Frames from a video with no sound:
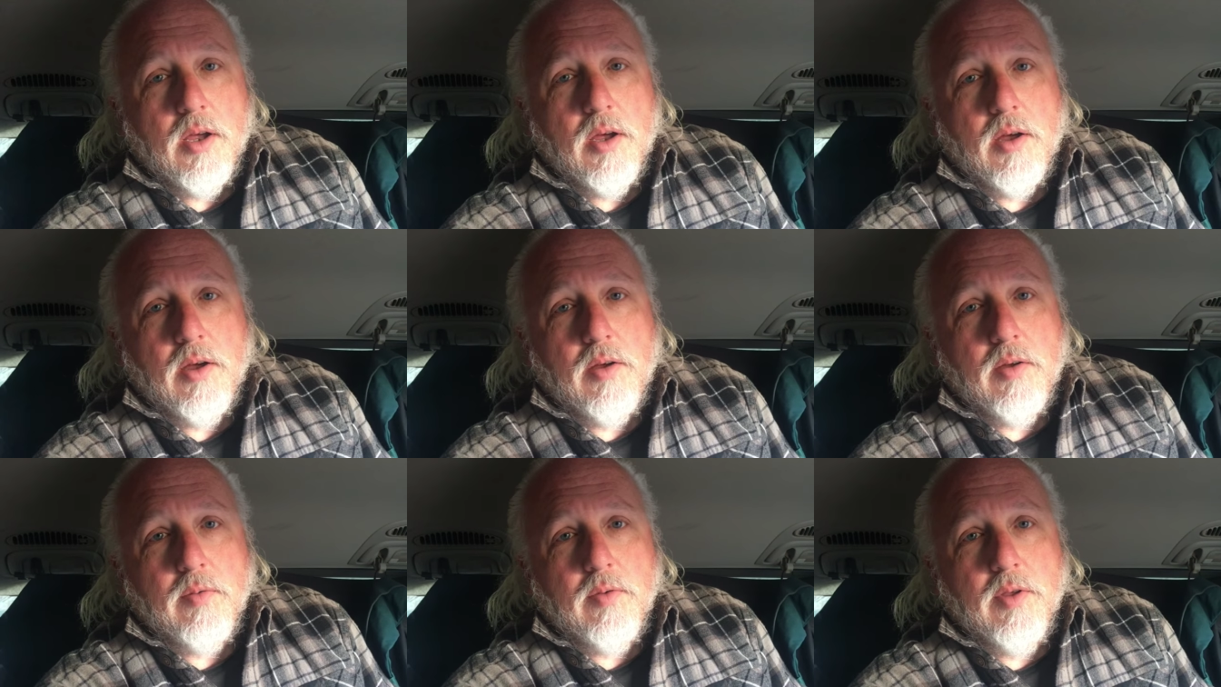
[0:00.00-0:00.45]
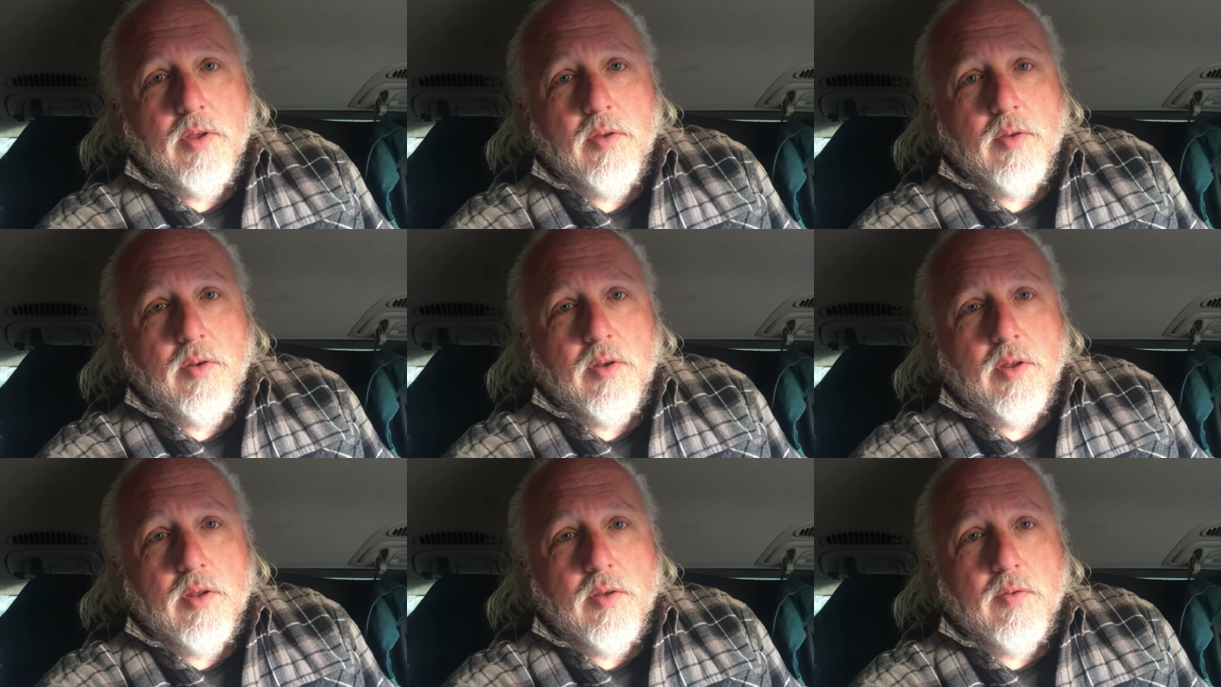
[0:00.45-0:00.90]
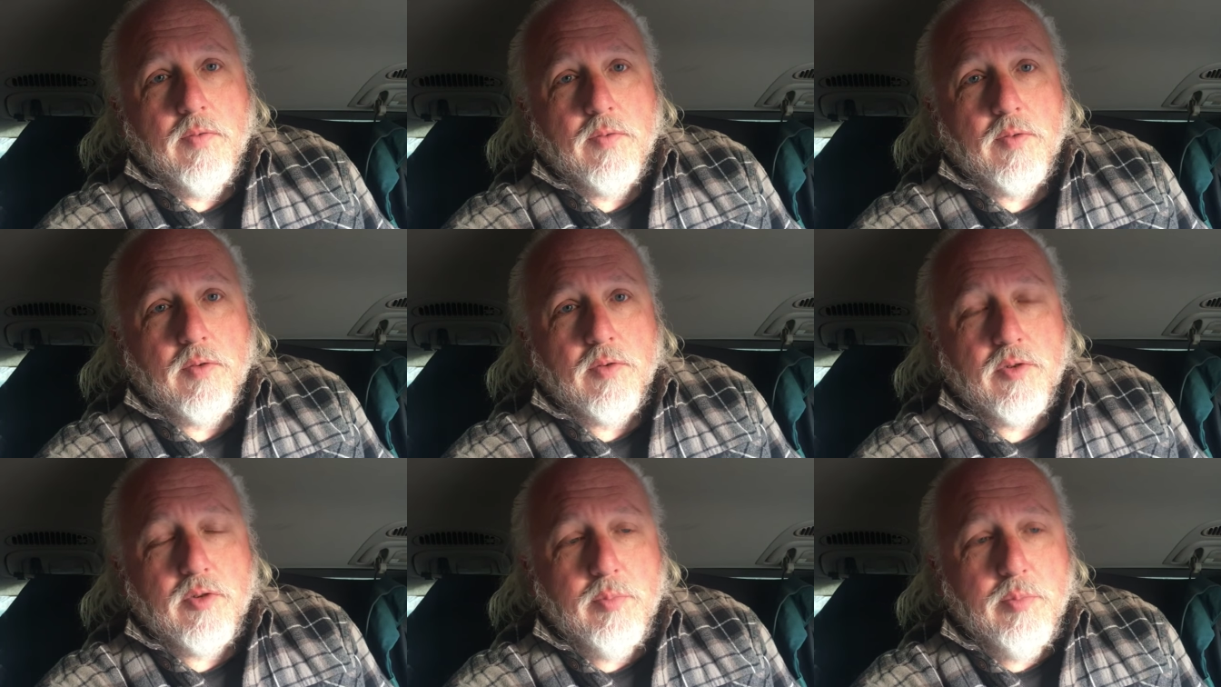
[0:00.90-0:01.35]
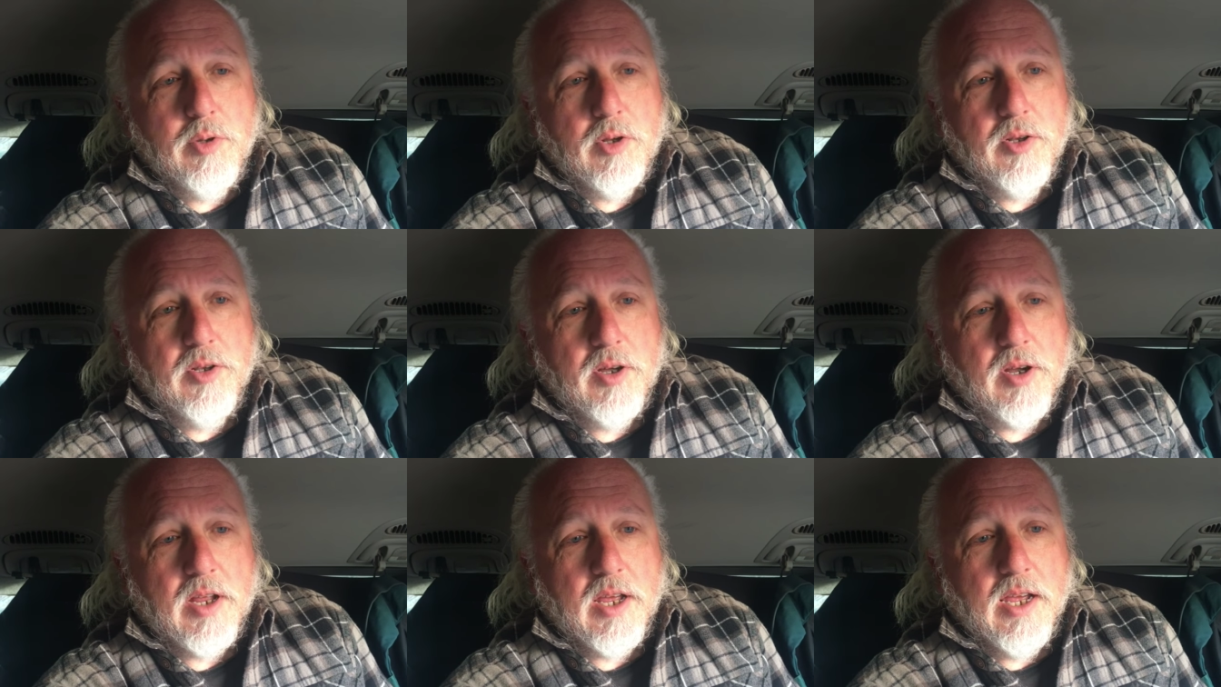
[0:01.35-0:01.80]
uh, the first
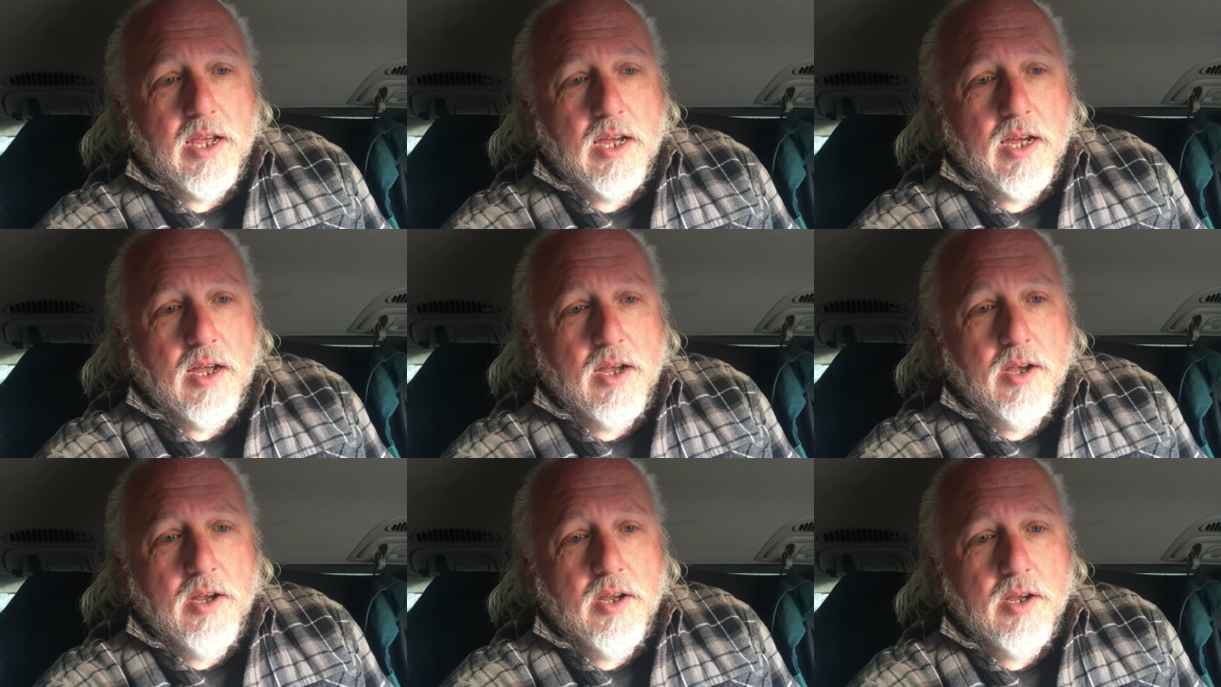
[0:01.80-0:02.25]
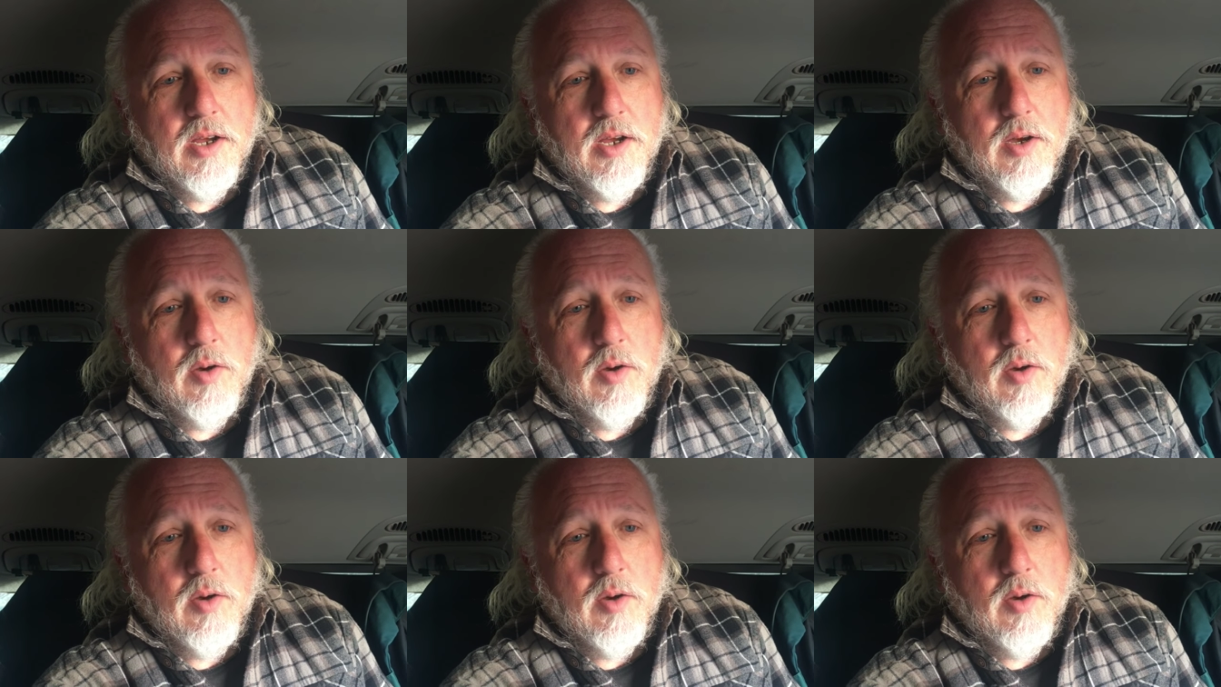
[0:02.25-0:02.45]
build out I had,